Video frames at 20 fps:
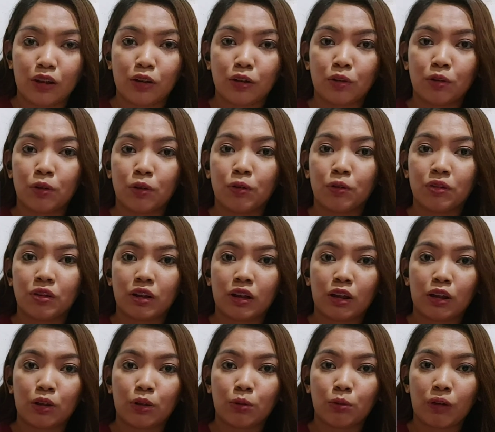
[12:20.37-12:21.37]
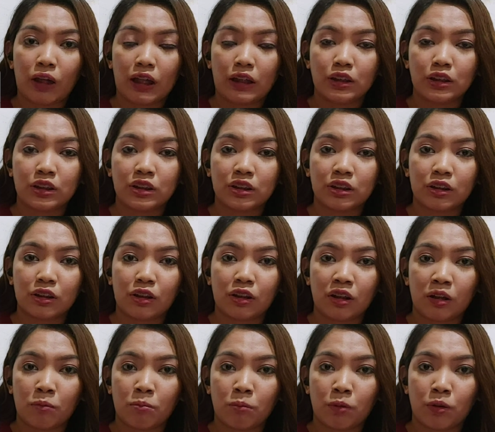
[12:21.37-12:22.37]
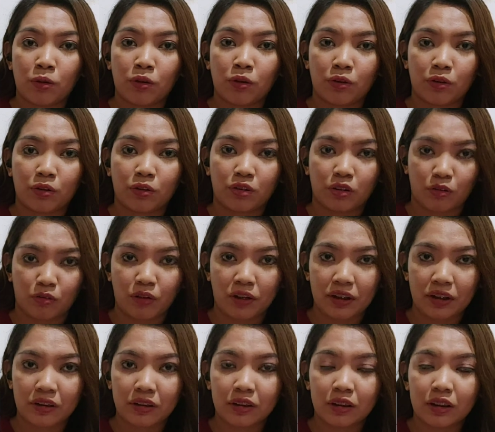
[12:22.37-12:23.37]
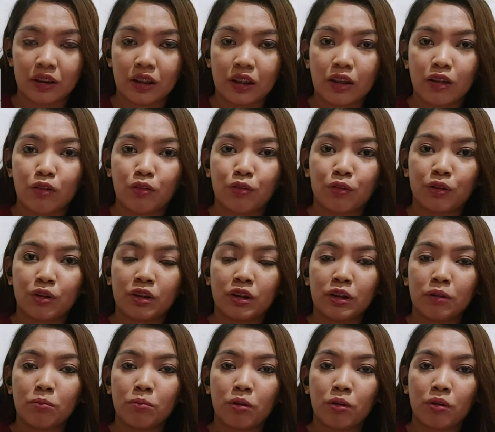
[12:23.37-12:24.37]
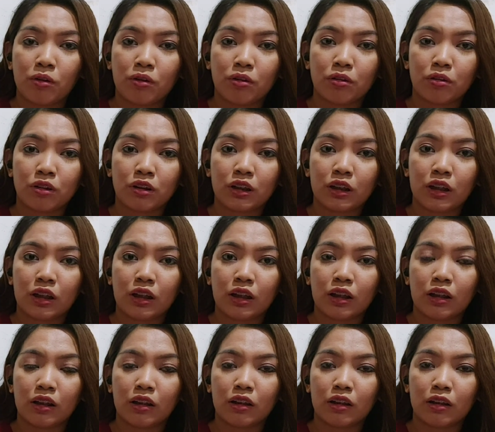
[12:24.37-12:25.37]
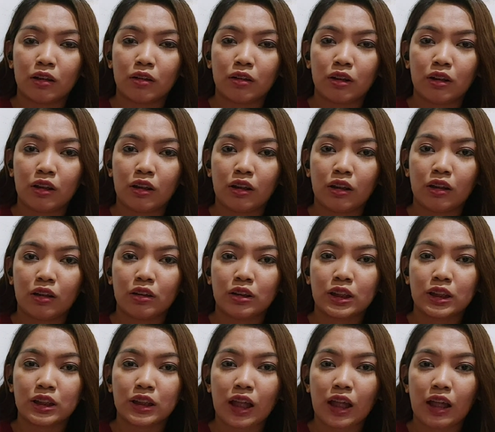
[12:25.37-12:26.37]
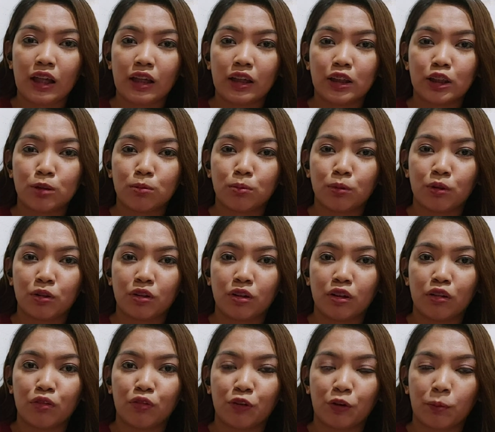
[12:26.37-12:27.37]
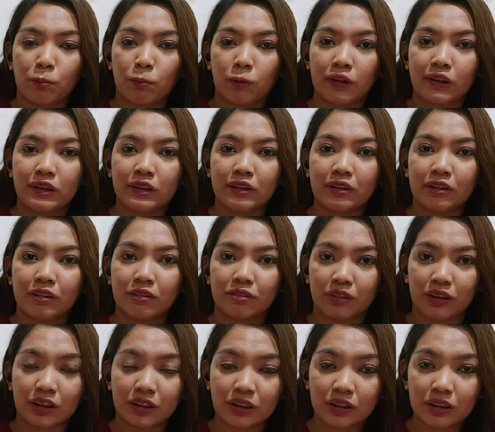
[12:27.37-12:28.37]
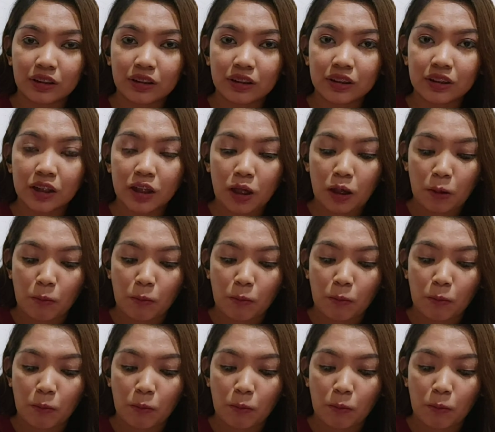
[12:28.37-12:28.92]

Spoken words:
you don't need to answer number 31. For the number 30, the stay is purely for personal reasons.